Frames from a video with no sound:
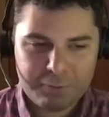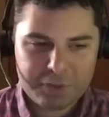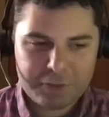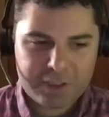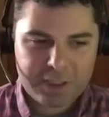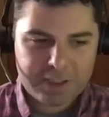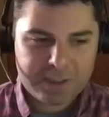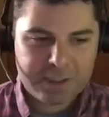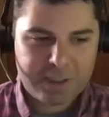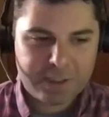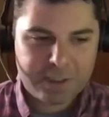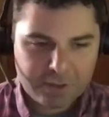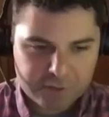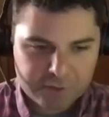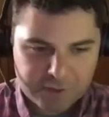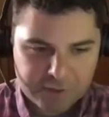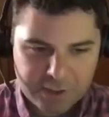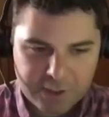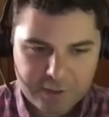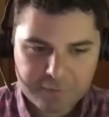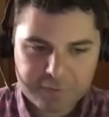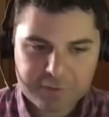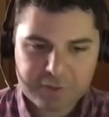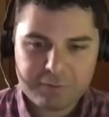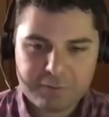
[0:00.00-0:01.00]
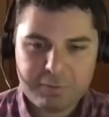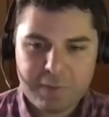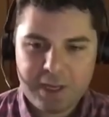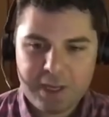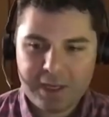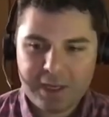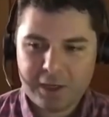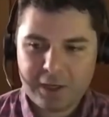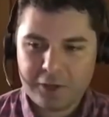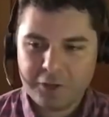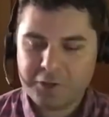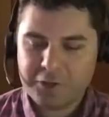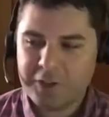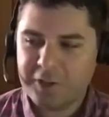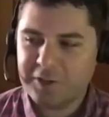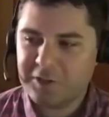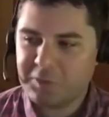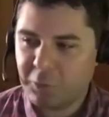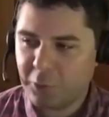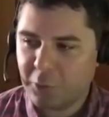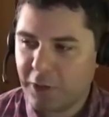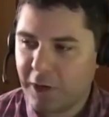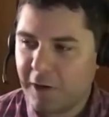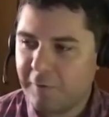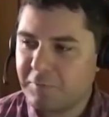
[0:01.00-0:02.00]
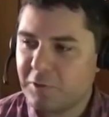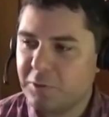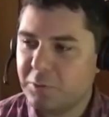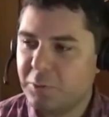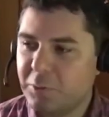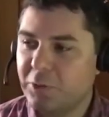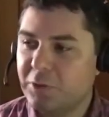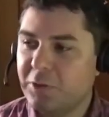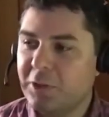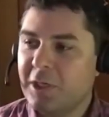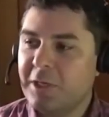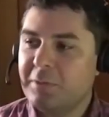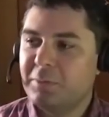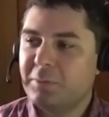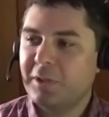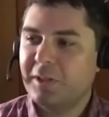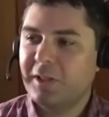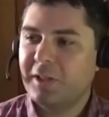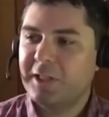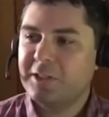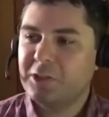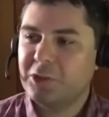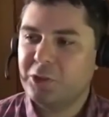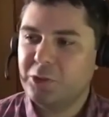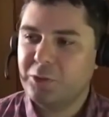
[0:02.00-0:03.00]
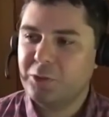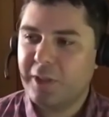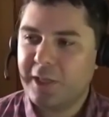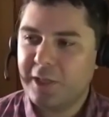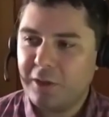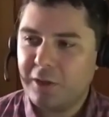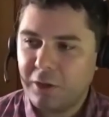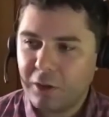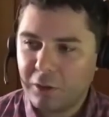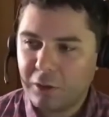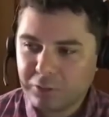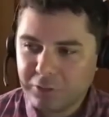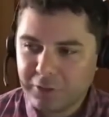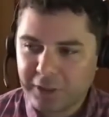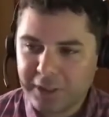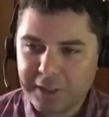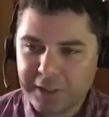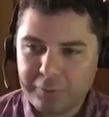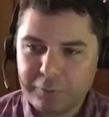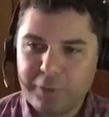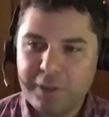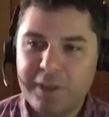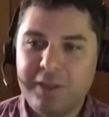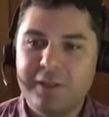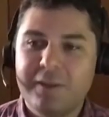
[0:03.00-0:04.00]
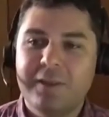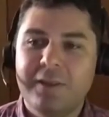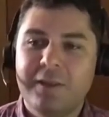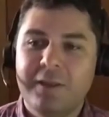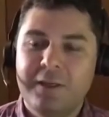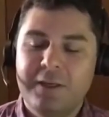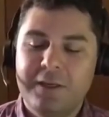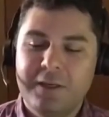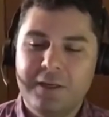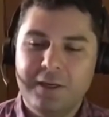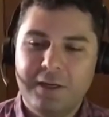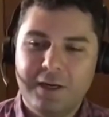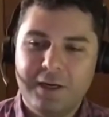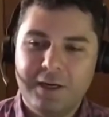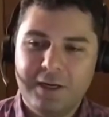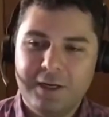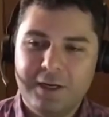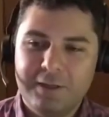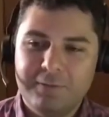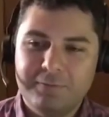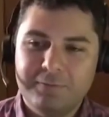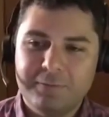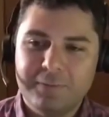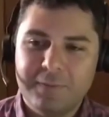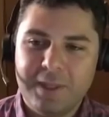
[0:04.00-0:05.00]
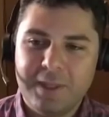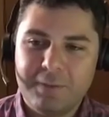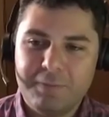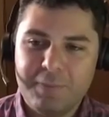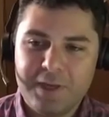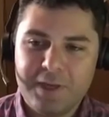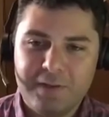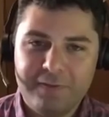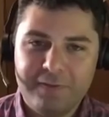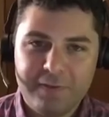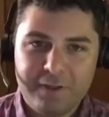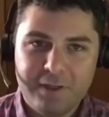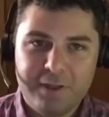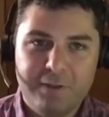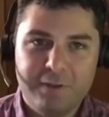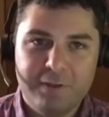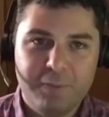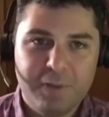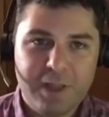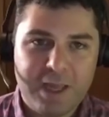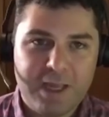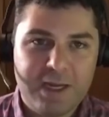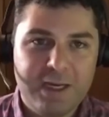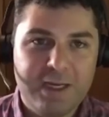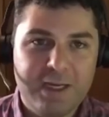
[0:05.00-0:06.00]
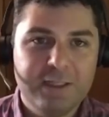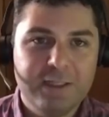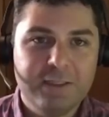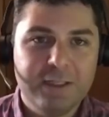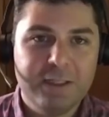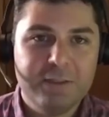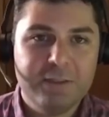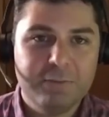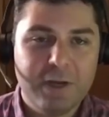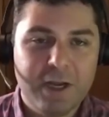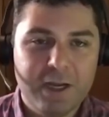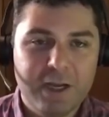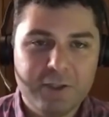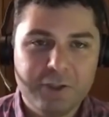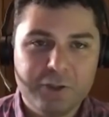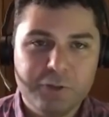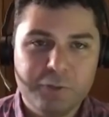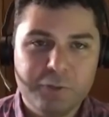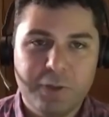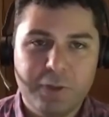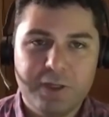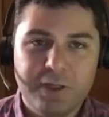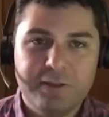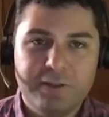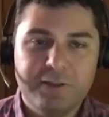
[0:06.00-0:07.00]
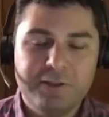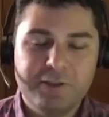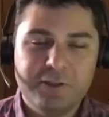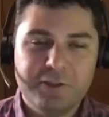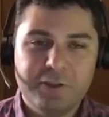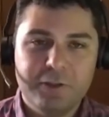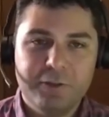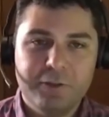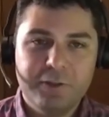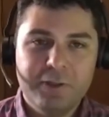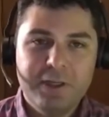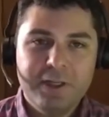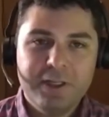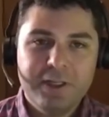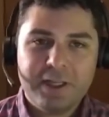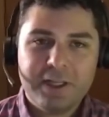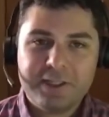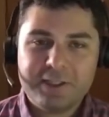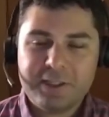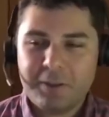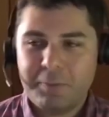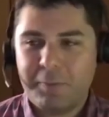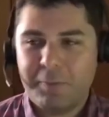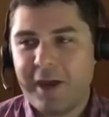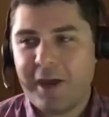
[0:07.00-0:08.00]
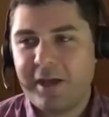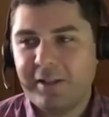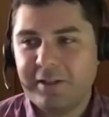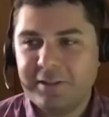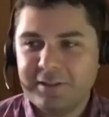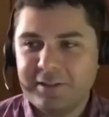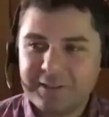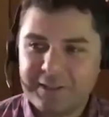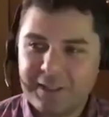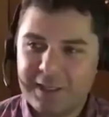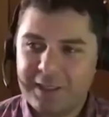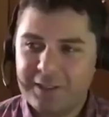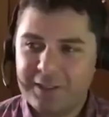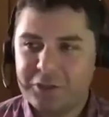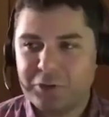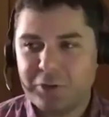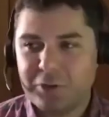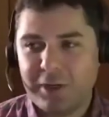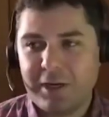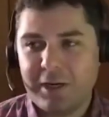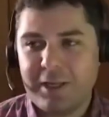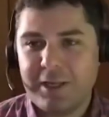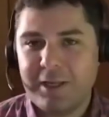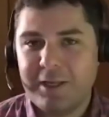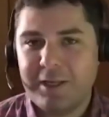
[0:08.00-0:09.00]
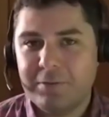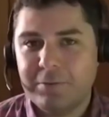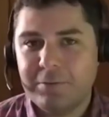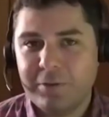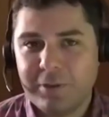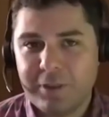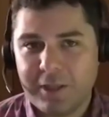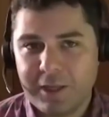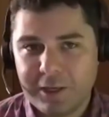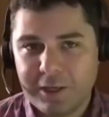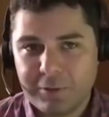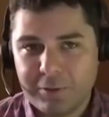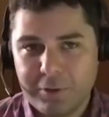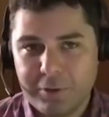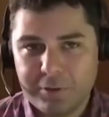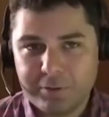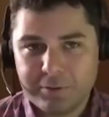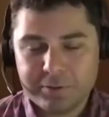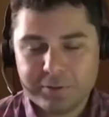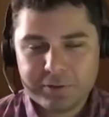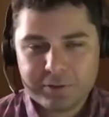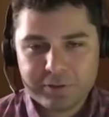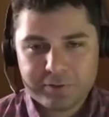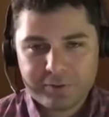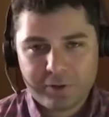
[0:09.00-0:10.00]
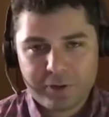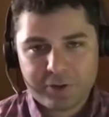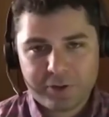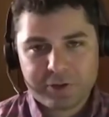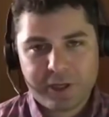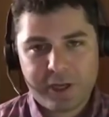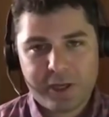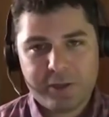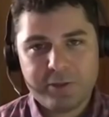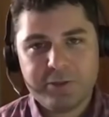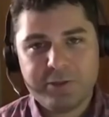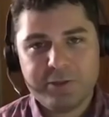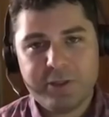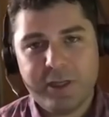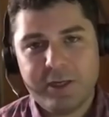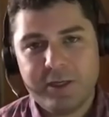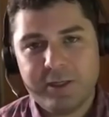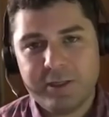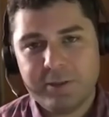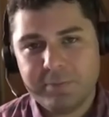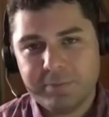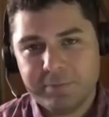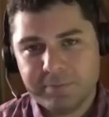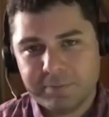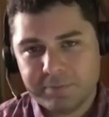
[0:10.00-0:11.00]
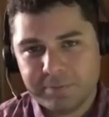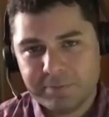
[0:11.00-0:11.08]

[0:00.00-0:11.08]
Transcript: and protecting ourselves and making ourselves more comfortable, but let's do that only with um, the benefit of the planet in mind as well. So that's the balance that he's trying to hit with that quote, as far as I understand it.